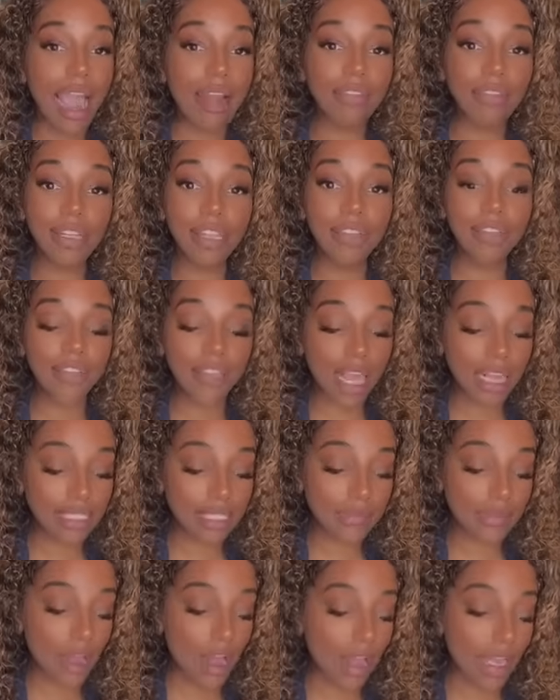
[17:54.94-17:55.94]
I really feel like
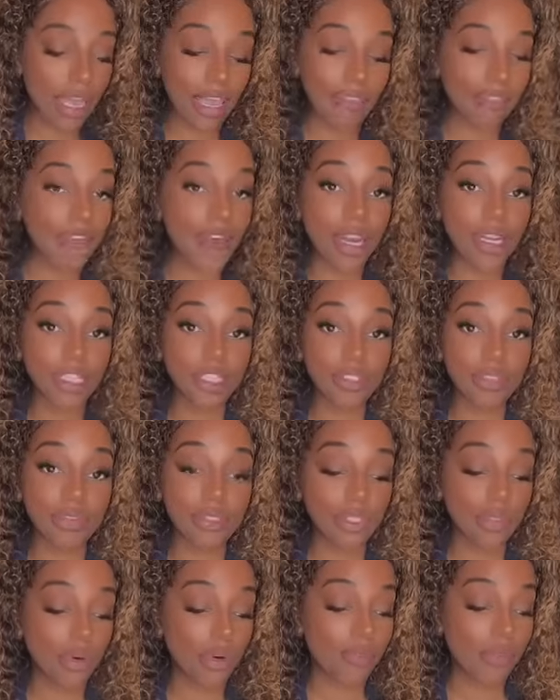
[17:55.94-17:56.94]
some of y'all can't find the
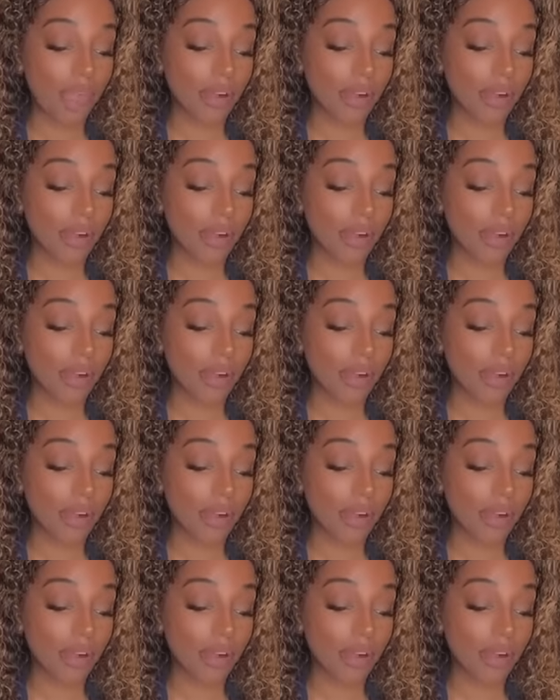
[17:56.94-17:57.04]
shrimp to hold